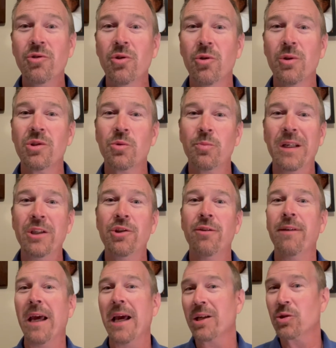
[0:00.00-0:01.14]
do a speech of
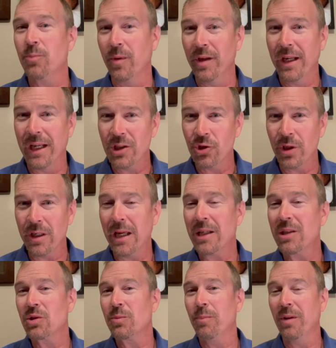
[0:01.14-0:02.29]
explanation,
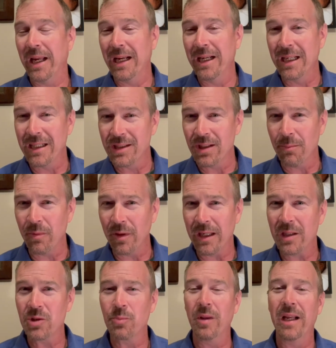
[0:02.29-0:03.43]
explaining something,
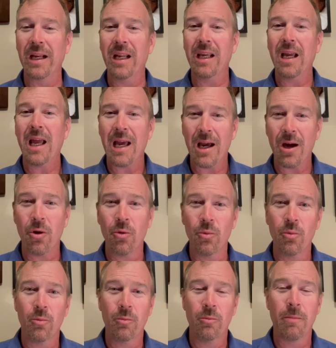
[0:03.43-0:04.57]
explaining how
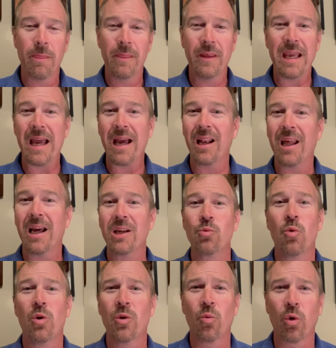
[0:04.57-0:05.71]
the Allies
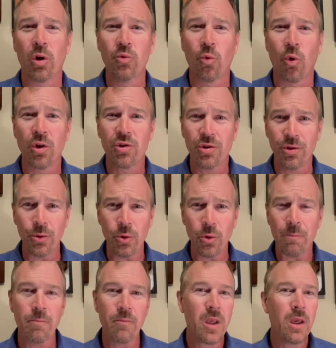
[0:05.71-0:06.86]
won World War II,
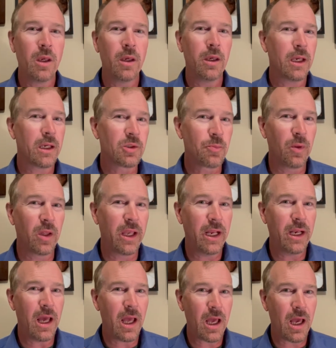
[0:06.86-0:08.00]
explain
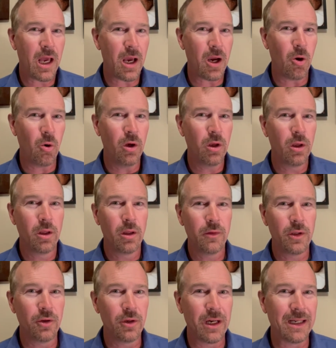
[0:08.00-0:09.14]
how the
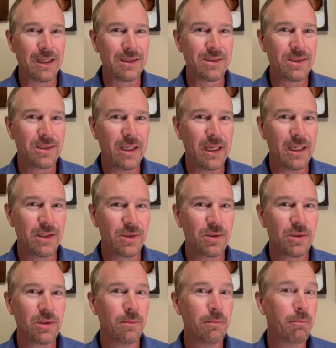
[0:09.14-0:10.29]
United
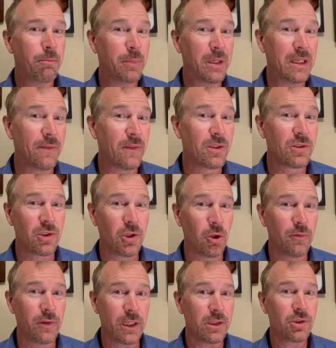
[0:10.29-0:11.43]
States beat the
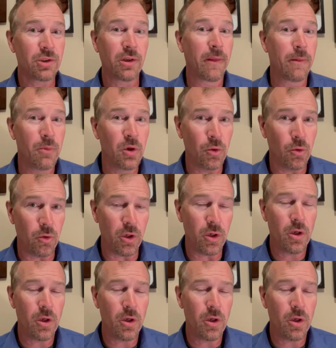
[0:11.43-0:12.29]
Soviets to the moon.